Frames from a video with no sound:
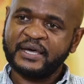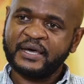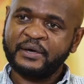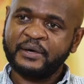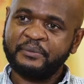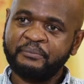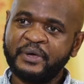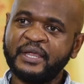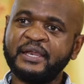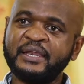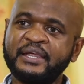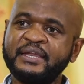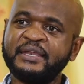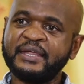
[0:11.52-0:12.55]
uh,
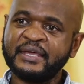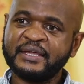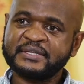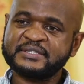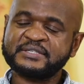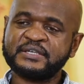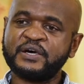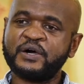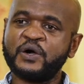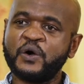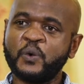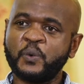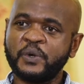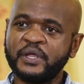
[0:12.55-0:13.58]
mainly deals
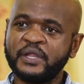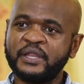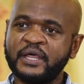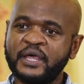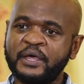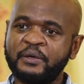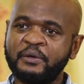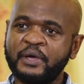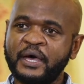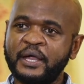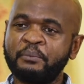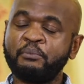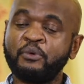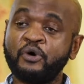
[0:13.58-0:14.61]
with the
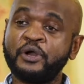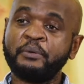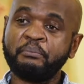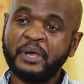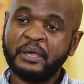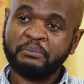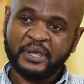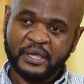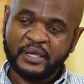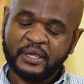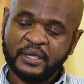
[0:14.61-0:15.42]
unborn baby